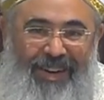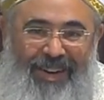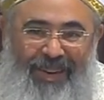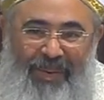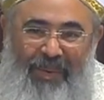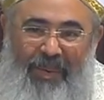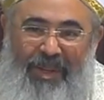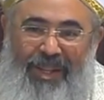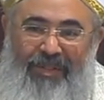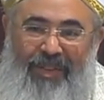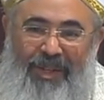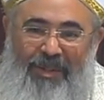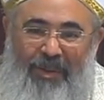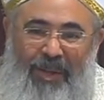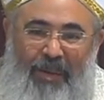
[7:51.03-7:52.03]
We're living
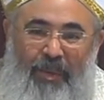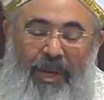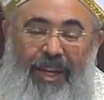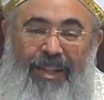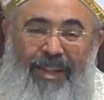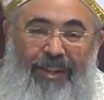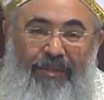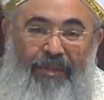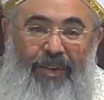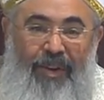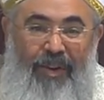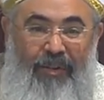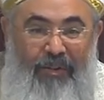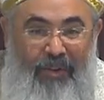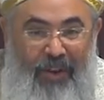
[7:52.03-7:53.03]
so that we can live
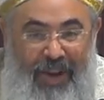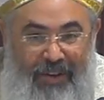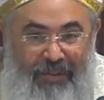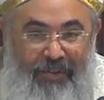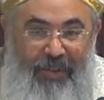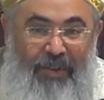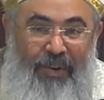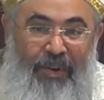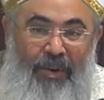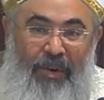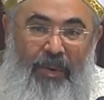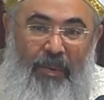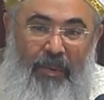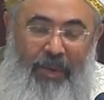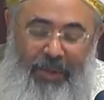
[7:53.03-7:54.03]
forever
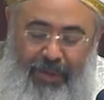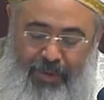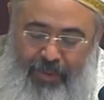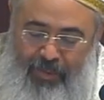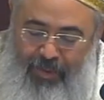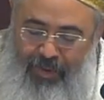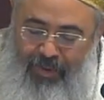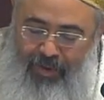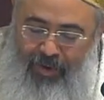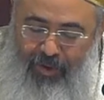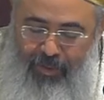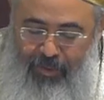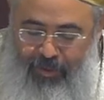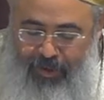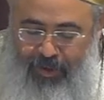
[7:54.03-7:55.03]
with with our
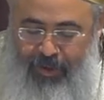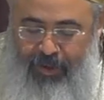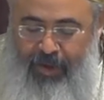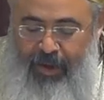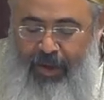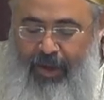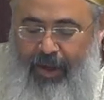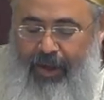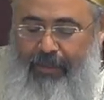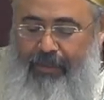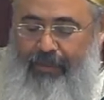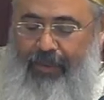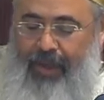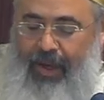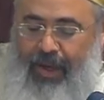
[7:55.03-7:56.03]
Lord. Um,
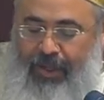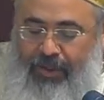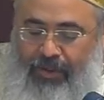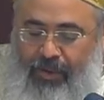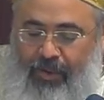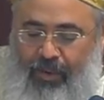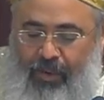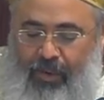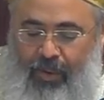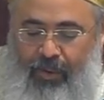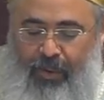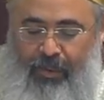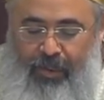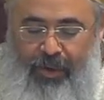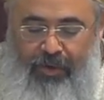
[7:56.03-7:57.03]
and so when
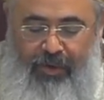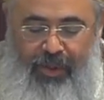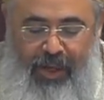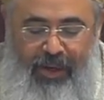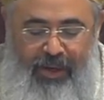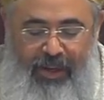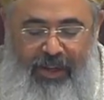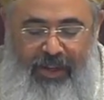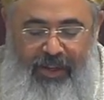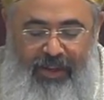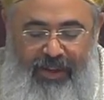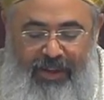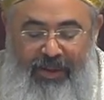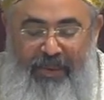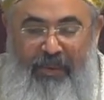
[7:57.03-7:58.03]
we do that,
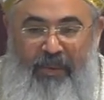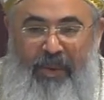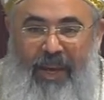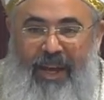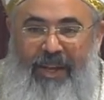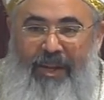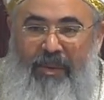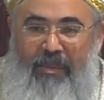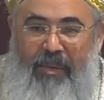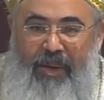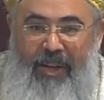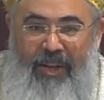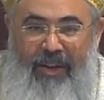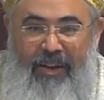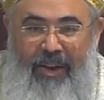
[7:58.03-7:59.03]
we end up
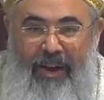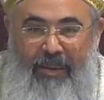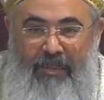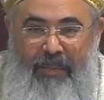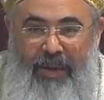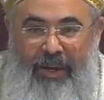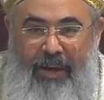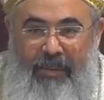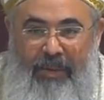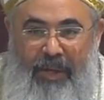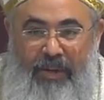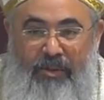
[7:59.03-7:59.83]
not becoming too